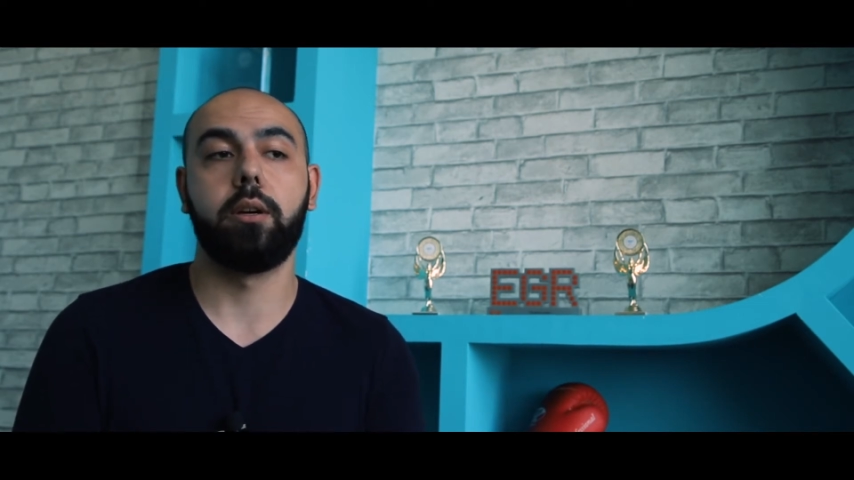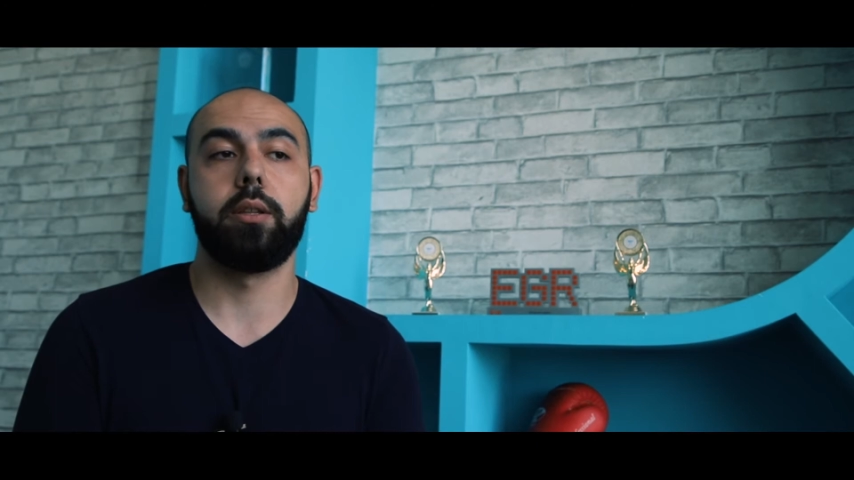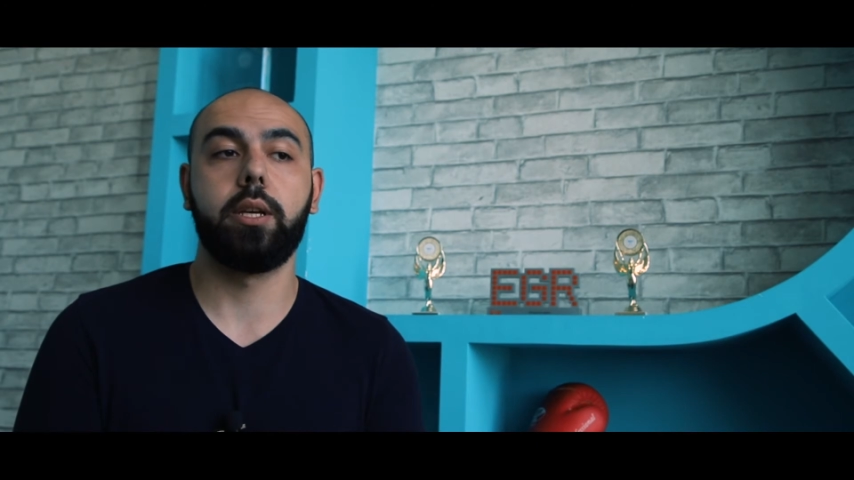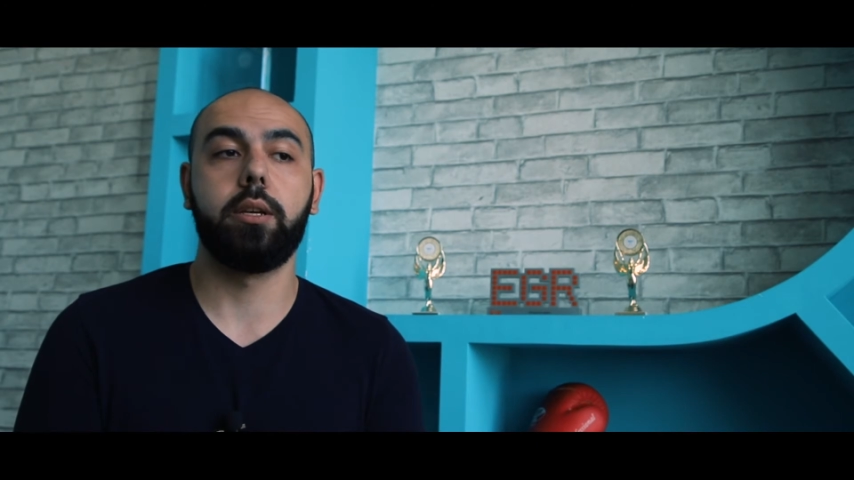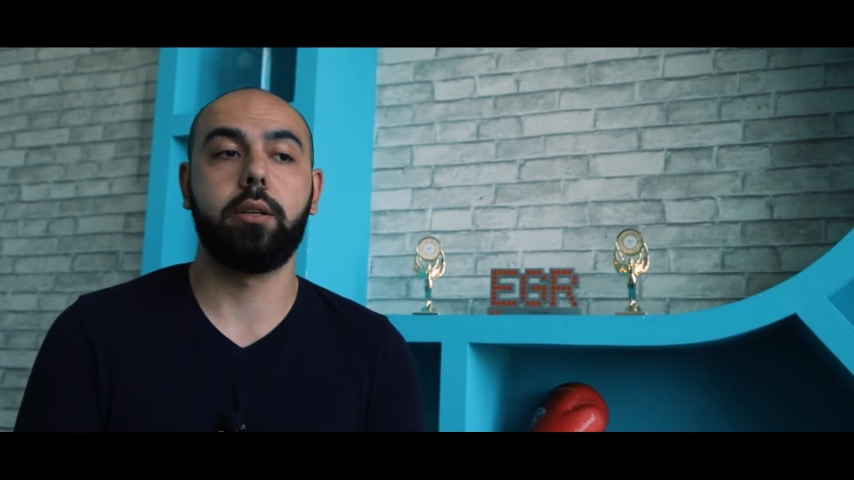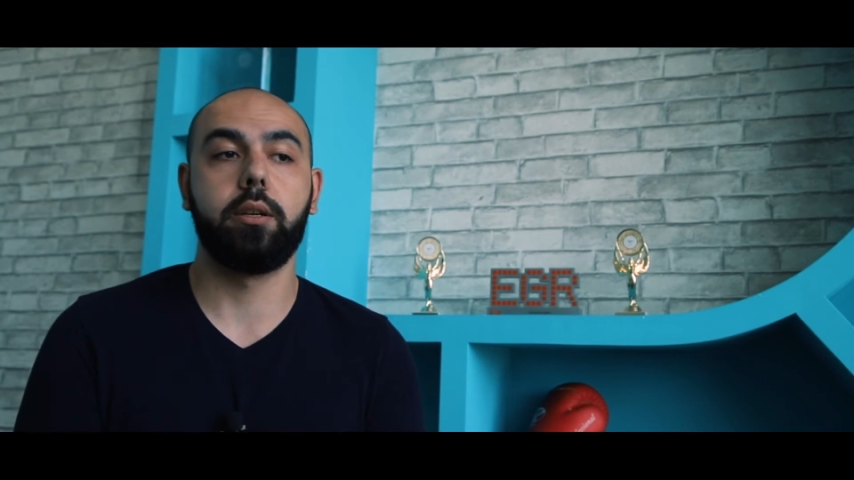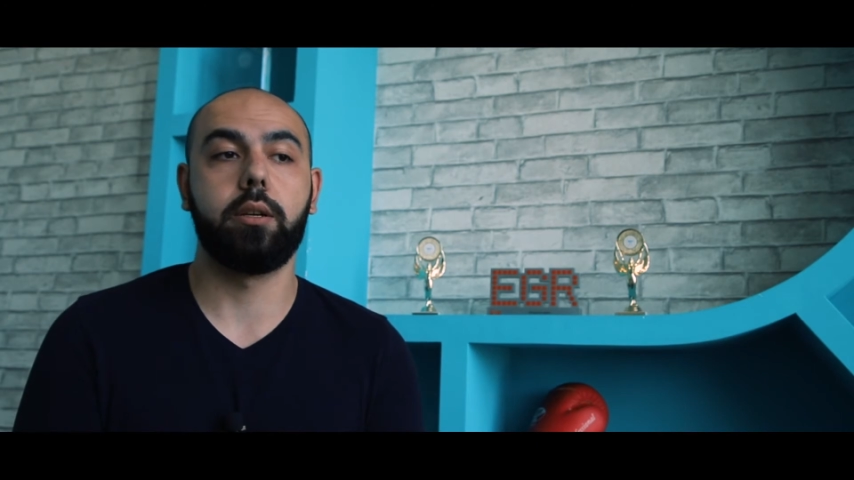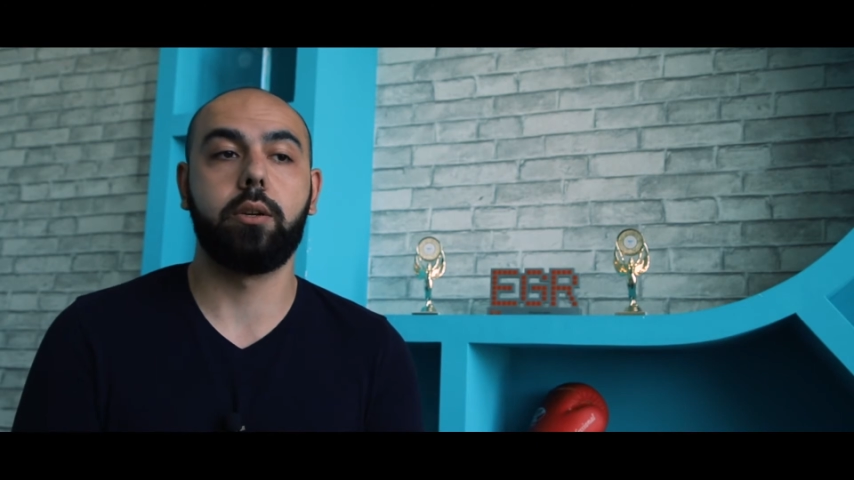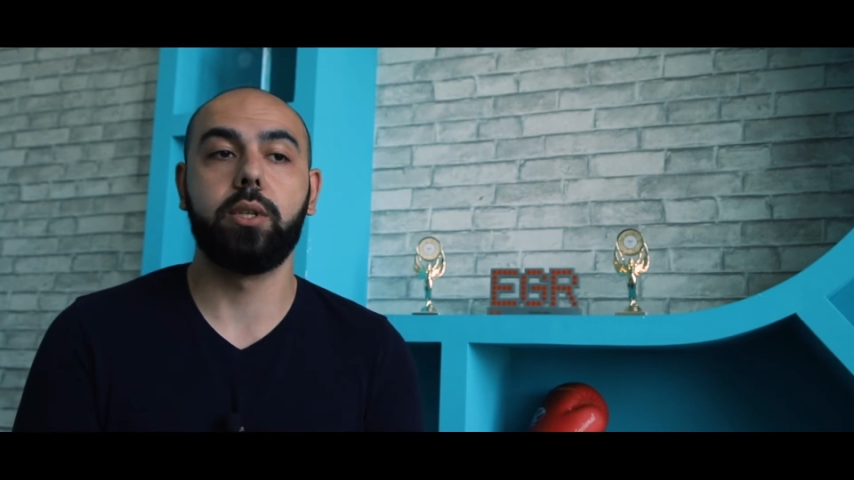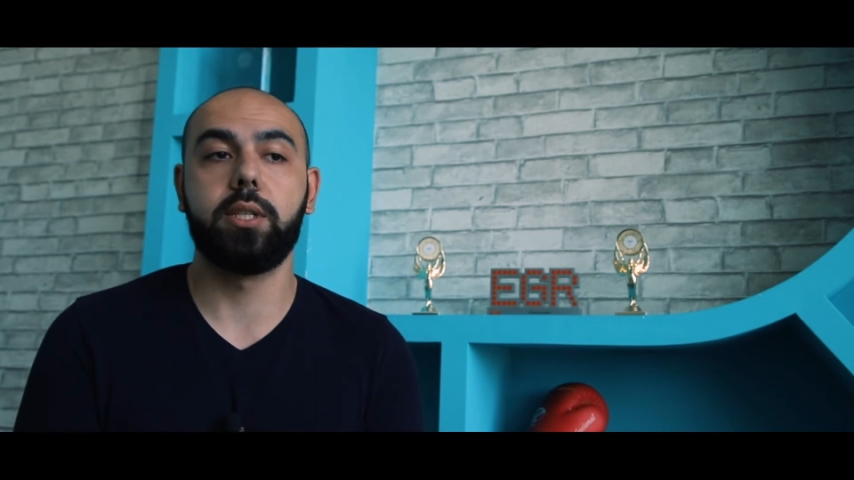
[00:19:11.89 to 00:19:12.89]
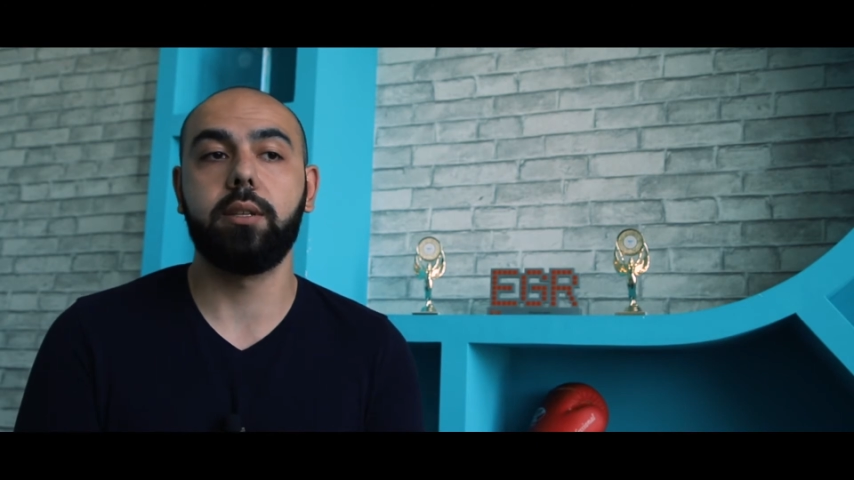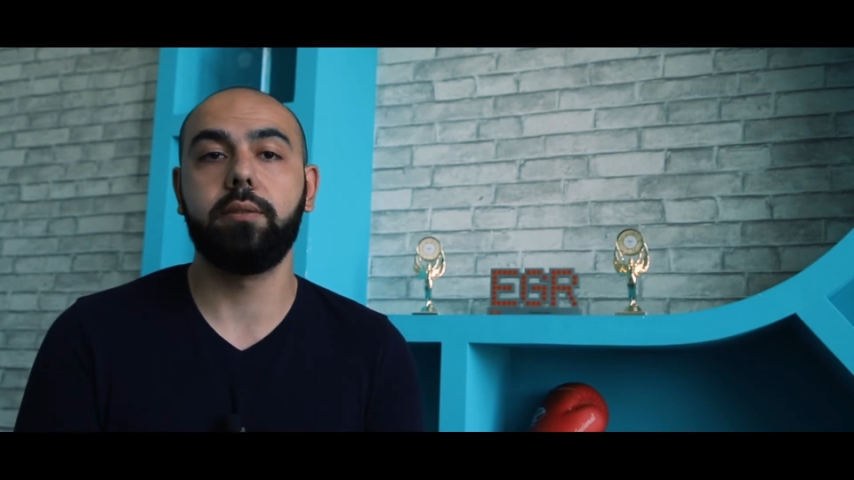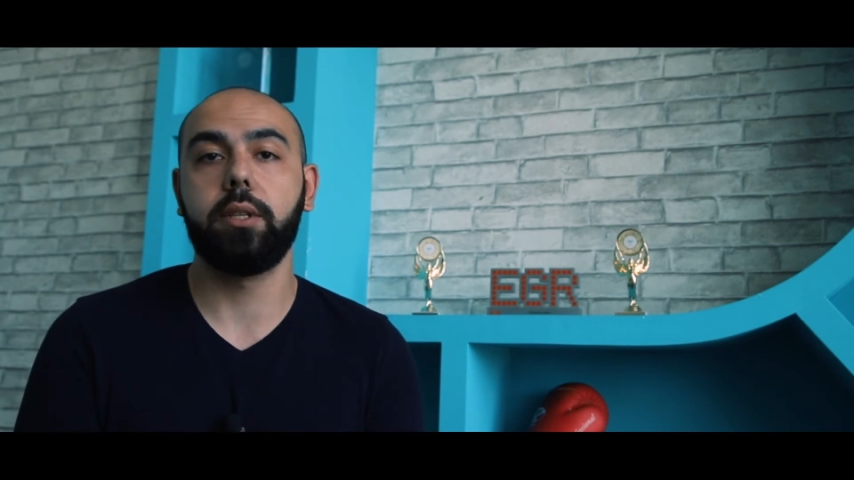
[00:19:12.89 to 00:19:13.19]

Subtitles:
They receive